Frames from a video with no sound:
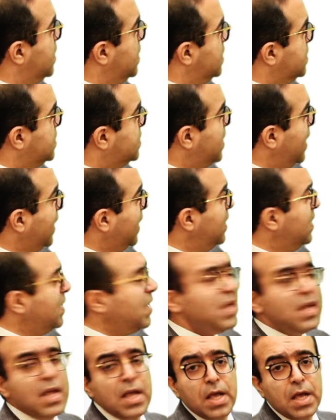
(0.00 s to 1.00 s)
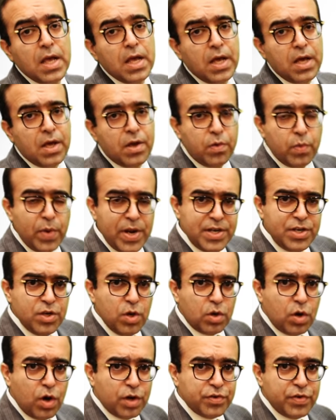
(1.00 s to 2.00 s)
Second,
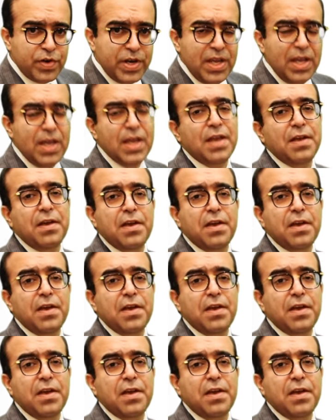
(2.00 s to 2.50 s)
radiocautery,